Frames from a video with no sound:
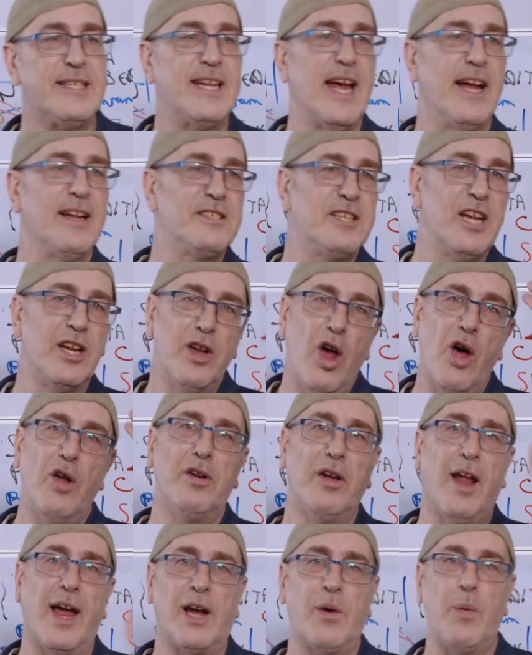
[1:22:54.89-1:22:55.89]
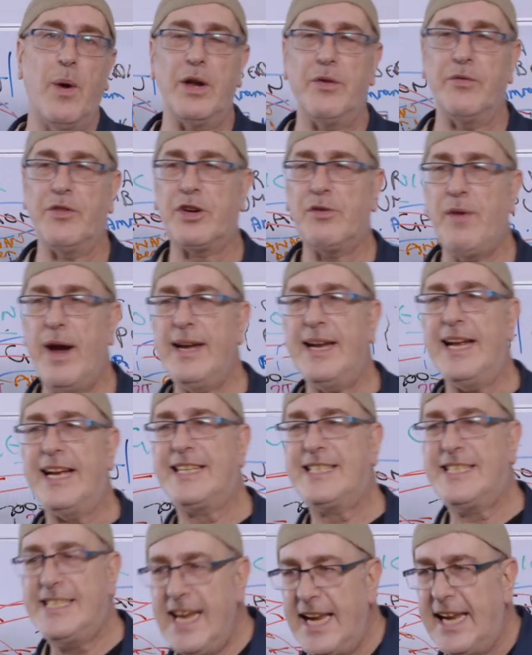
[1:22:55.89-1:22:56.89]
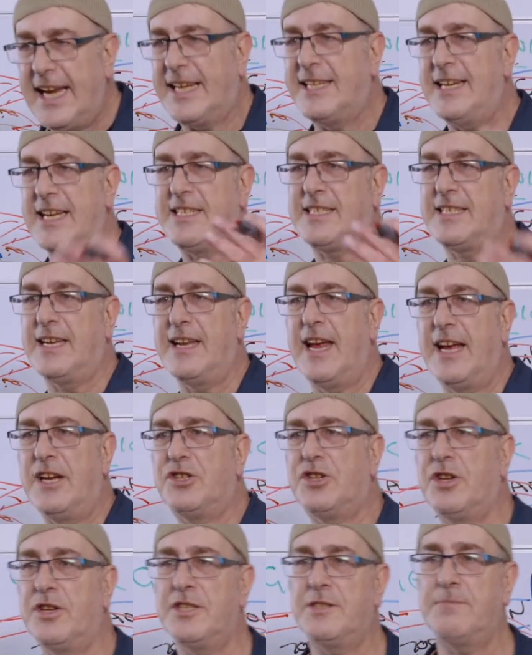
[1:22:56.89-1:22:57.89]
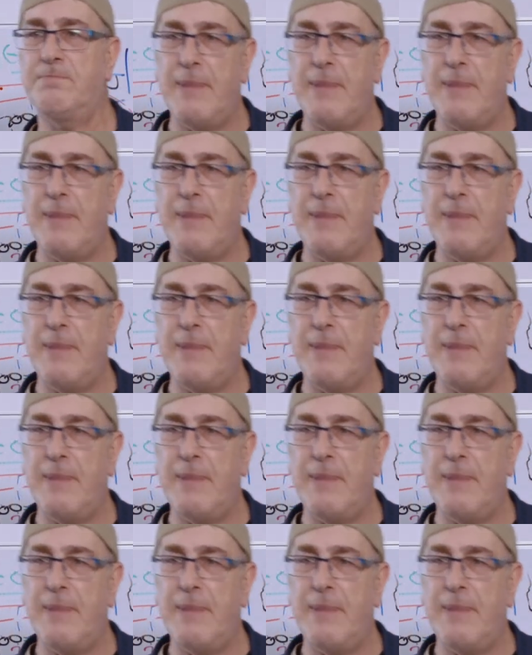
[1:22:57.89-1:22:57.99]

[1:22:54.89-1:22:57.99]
sounds a lot like one of the great exilic destinations